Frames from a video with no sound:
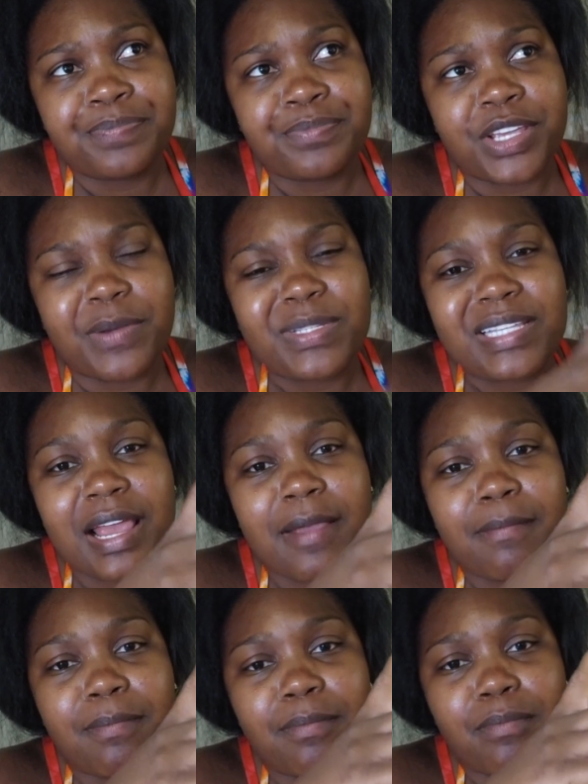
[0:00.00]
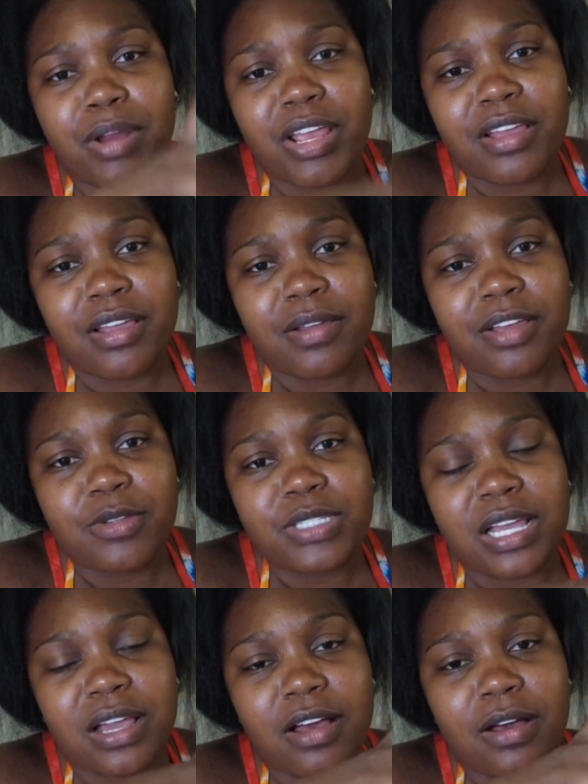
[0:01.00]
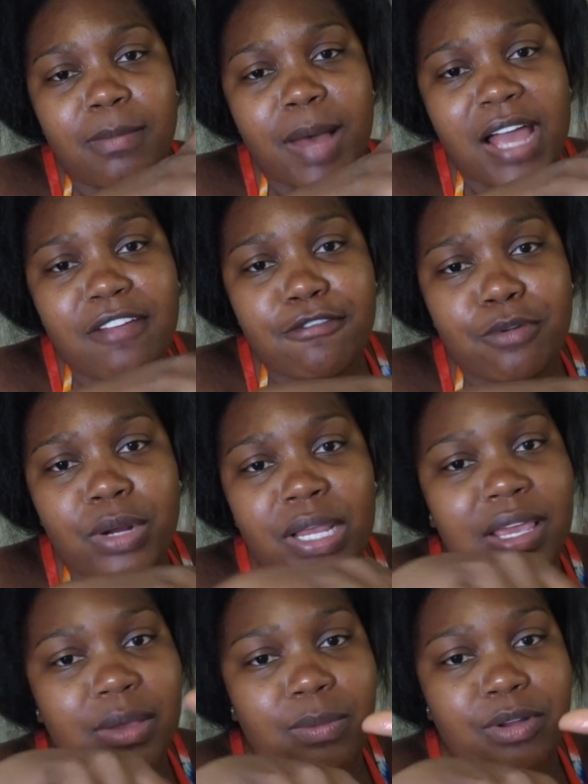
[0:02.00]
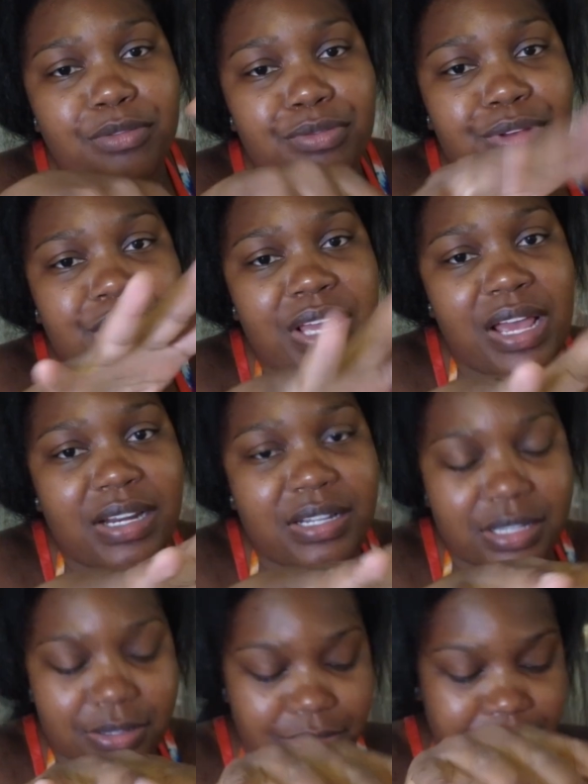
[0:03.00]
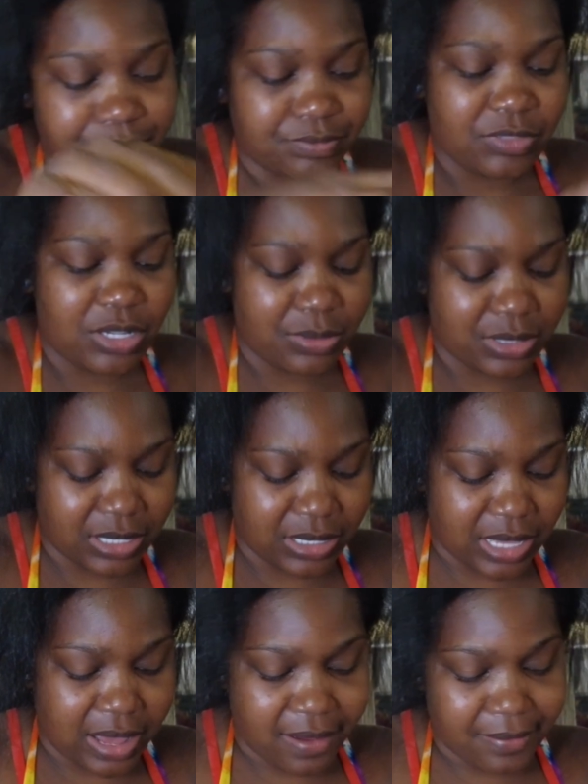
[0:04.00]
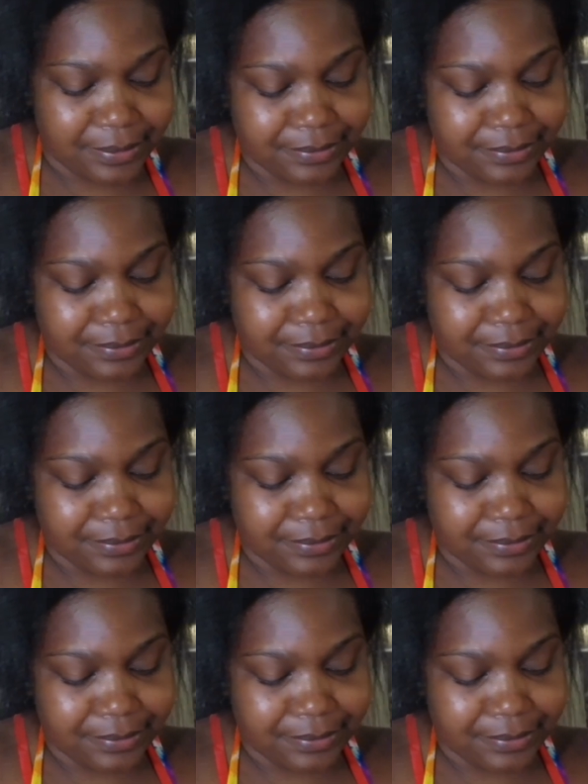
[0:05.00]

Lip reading: It was like a buy 4 get 1 free kind of deal. It was like that.